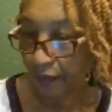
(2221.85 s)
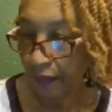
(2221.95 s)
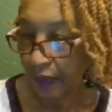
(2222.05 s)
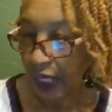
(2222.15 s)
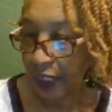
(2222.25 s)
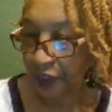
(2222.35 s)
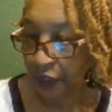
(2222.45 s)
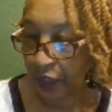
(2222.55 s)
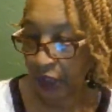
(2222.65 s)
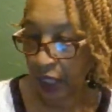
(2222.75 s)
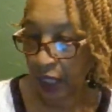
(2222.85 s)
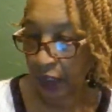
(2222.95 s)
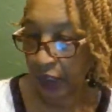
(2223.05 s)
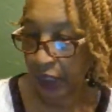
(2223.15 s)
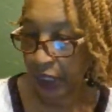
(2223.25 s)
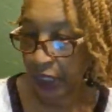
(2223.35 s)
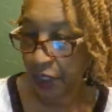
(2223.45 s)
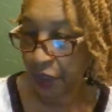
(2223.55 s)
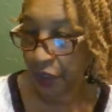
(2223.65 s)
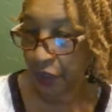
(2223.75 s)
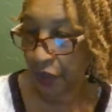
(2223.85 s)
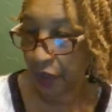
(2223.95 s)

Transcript: I saw the Don Cornelius story.